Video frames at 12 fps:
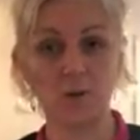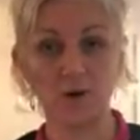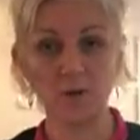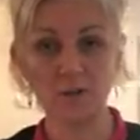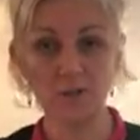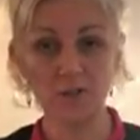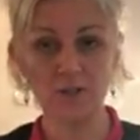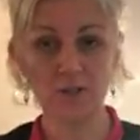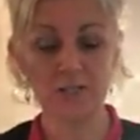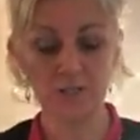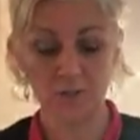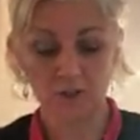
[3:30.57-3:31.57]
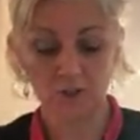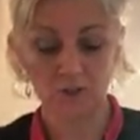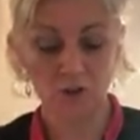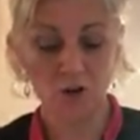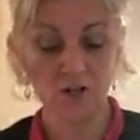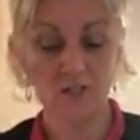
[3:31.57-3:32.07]
what you're doing is when your
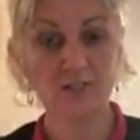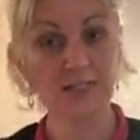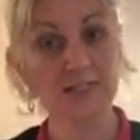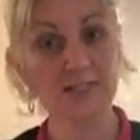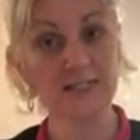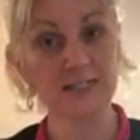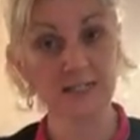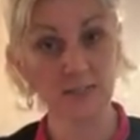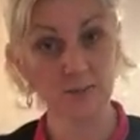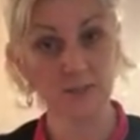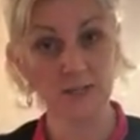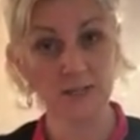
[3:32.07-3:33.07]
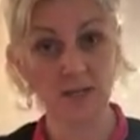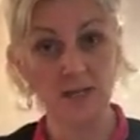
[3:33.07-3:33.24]
chocolate's still liquid,